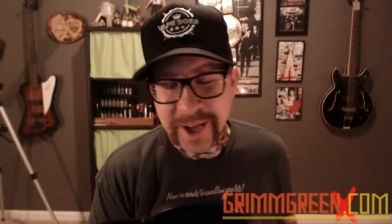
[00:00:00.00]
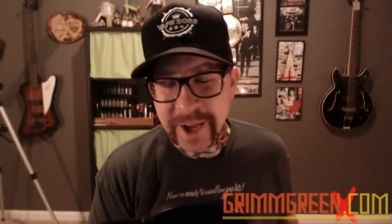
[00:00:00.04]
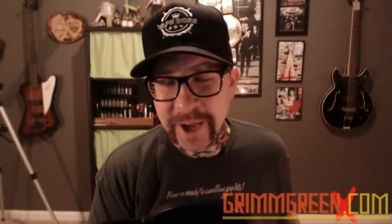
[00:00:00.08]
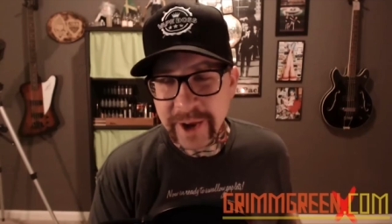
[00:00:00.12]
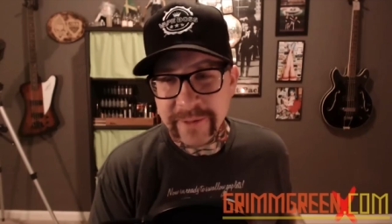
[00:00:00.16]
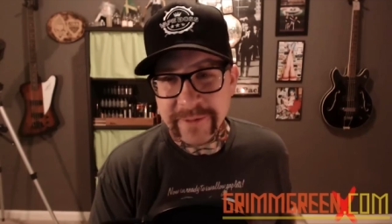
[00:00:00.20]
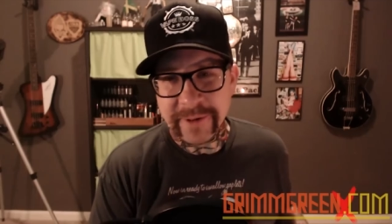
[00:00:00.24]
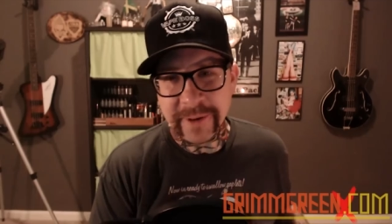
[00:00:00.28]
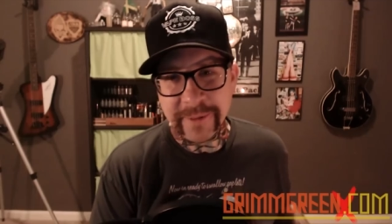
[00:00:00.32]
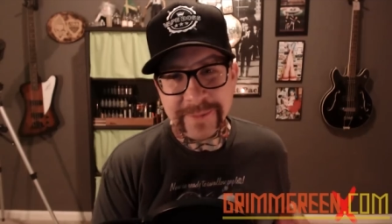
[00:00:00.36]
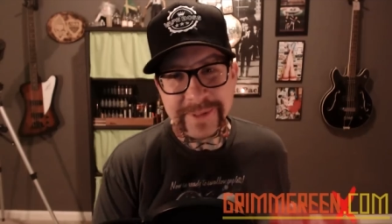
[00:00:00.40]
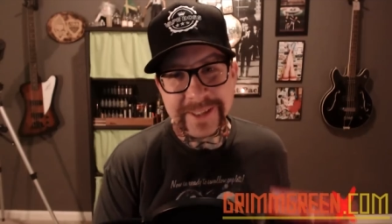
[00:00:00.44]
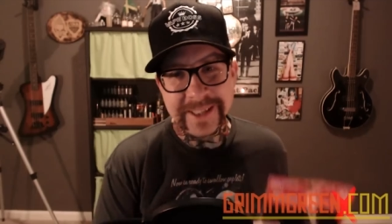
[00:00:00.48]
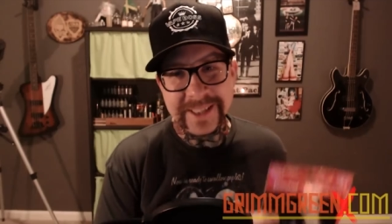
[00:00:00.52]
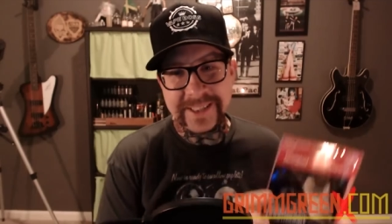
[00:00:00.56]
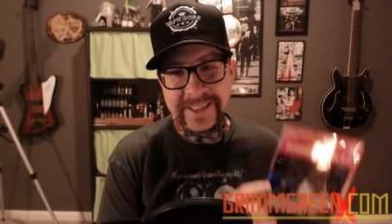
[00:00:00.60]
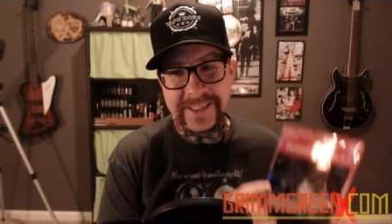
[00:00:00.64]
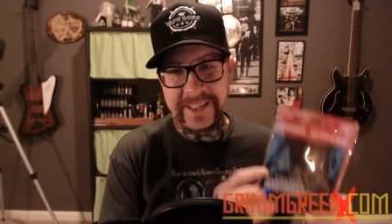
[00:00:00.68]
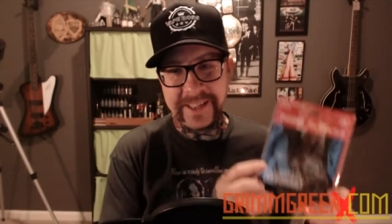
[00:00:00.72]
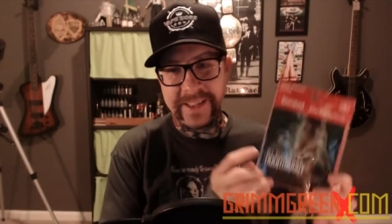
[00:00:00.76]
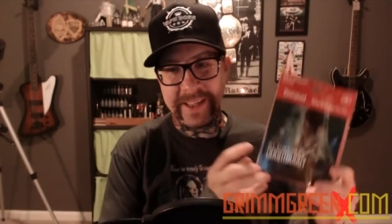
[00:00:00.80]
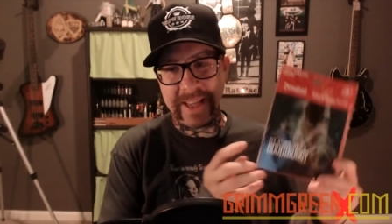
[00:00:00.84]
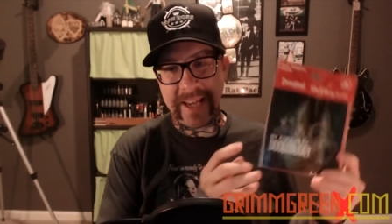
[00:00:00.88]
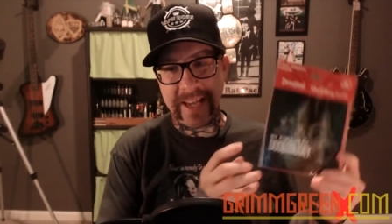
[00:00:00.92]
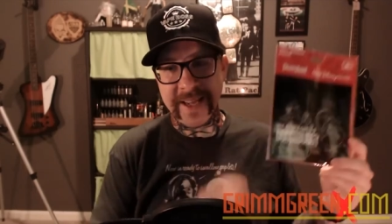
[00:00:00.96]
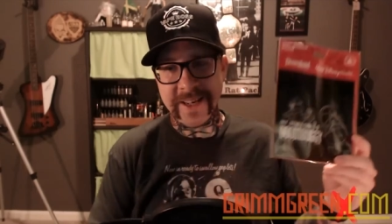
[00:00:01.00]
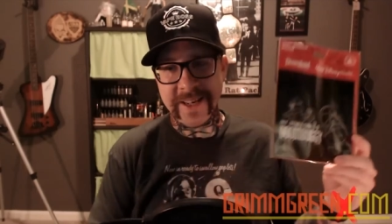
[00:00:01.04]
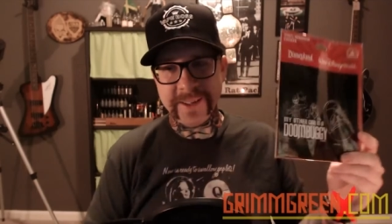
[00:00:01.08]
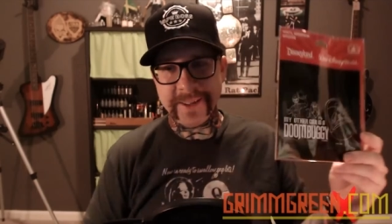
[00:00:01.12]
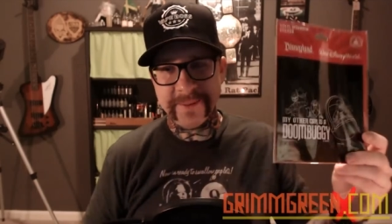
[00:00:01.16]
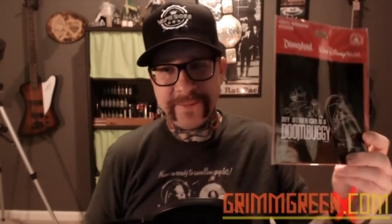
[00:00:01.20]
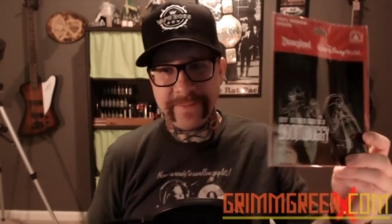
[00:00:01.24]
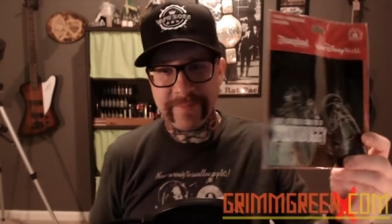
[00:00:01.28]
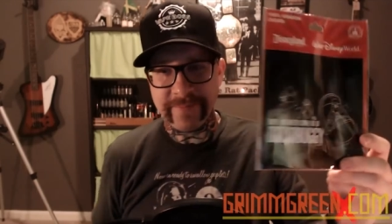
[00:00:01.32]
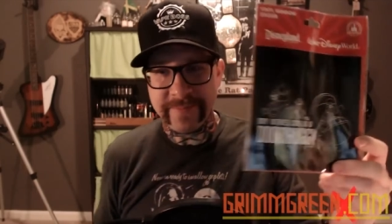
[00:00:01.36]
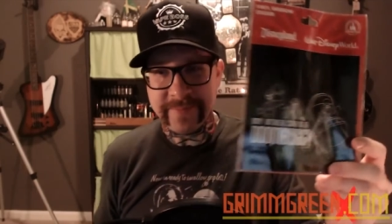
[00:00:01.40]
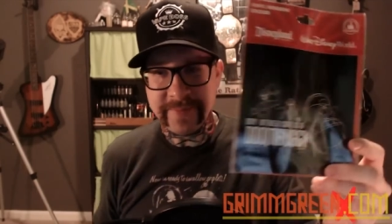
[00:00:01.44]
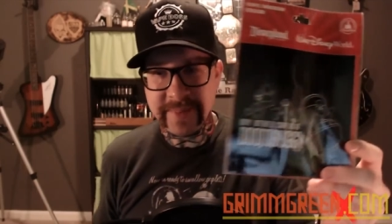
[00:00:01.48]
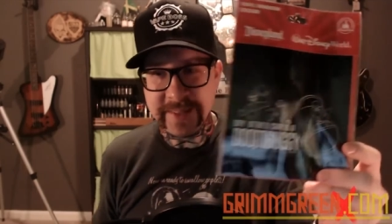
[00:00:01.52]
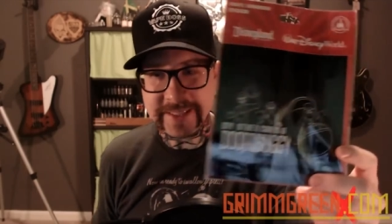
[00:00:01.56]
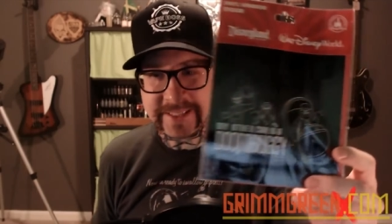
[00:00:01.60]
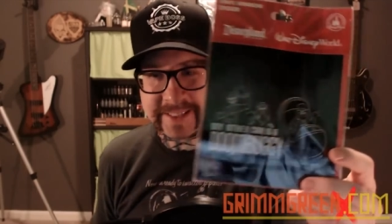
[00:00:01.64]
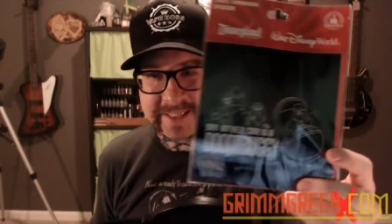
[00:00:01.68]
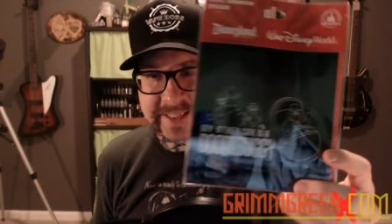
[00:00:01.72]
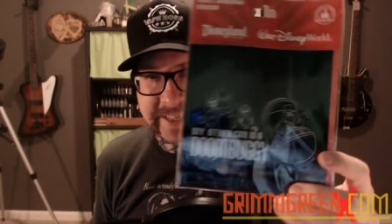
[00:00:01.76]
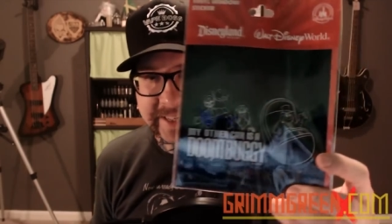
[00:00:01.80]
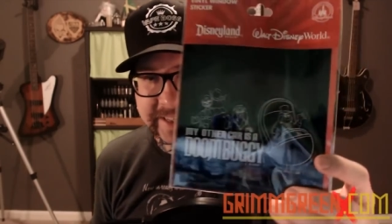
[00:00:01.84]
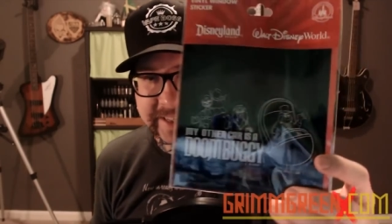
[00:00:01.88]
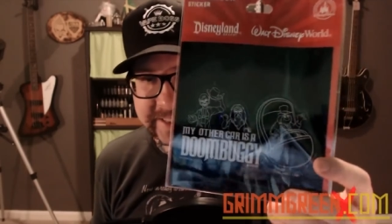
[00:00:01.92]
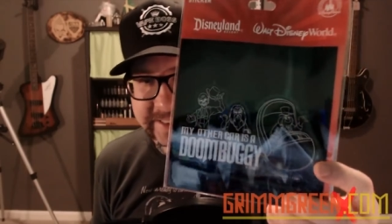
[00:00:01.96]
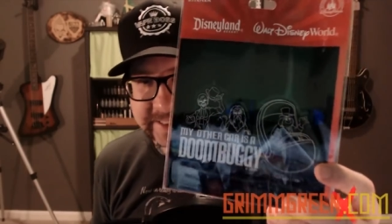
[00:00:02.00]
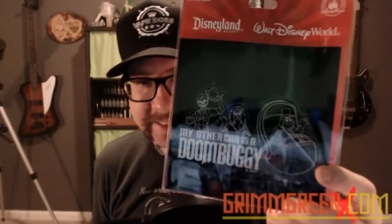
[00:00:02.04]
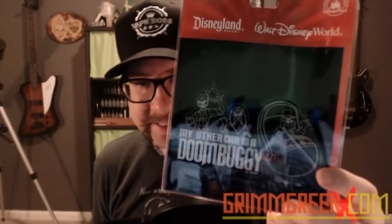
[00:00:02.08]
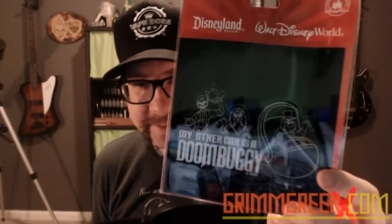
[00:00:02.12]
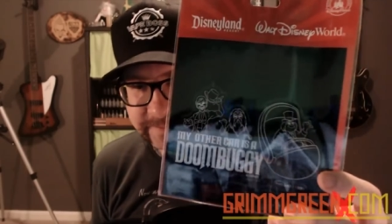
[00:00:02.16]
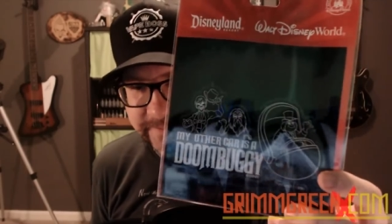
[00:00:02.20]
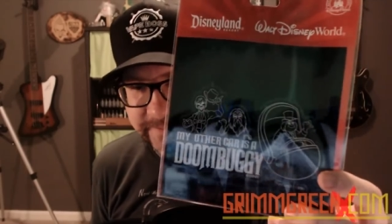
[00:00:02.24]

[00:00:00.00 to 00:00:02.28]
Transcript: from Disneyland that says